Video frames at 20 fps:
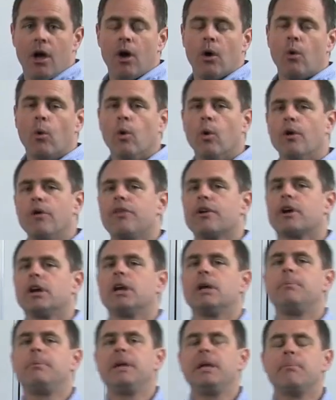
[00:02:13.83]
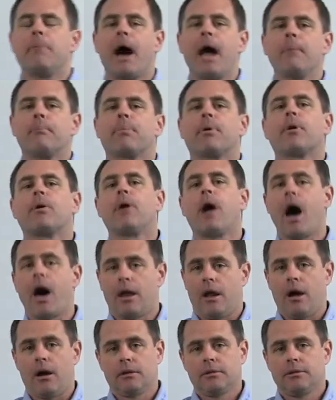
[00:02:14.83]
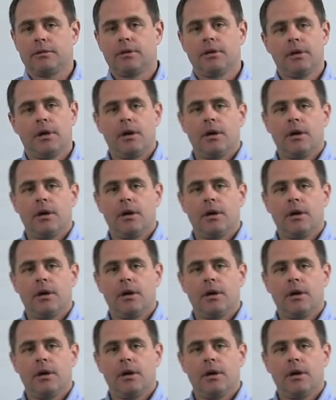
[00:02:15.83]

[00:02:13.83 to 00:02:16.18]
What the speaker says: or they're going to be by product.